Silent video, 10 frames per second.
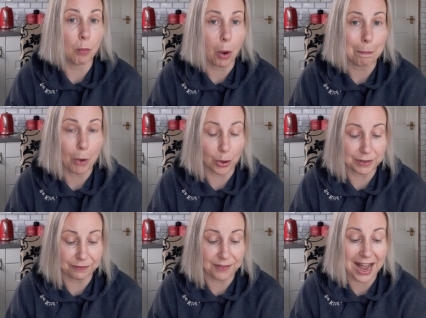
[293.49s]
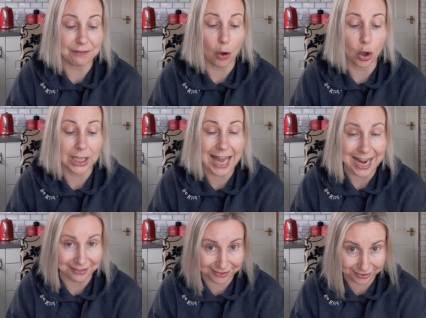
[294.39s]
1.5 or
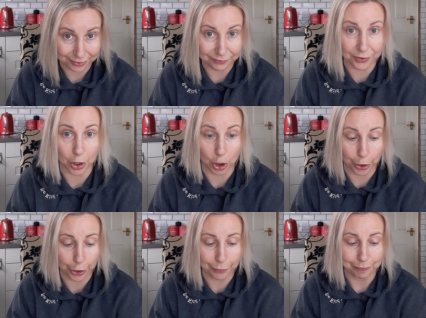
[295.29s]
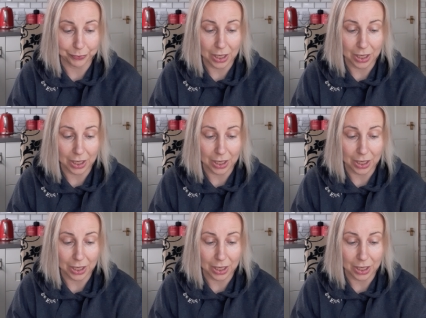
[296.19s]
less for the low.